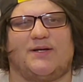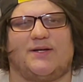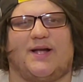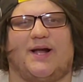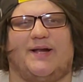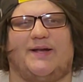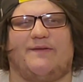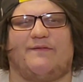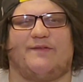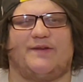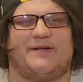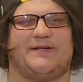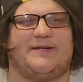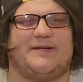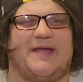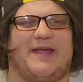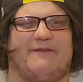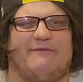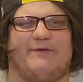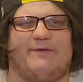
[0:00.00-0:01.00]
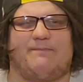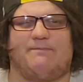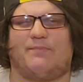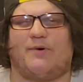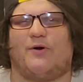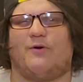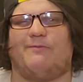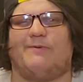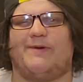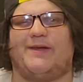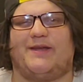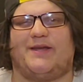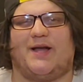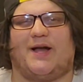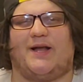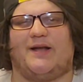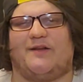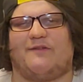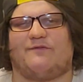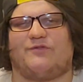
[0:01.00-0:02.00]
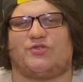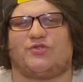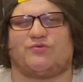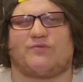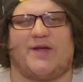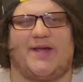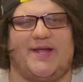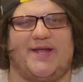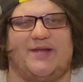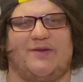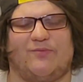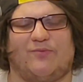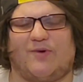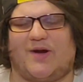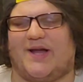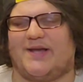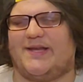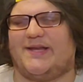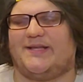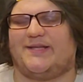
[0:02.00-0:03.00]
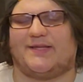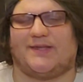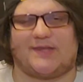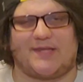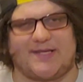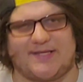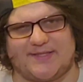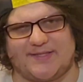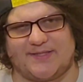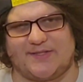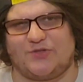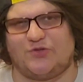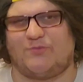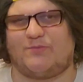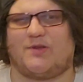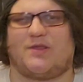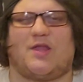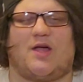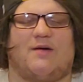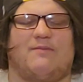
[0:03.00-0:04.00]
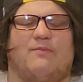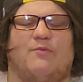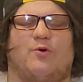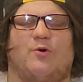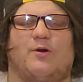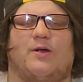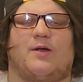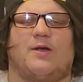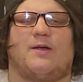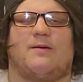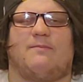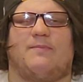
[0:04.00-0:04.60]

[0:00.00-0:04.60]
kind of a David Bowie kind of trend where I need to listen to him a lot more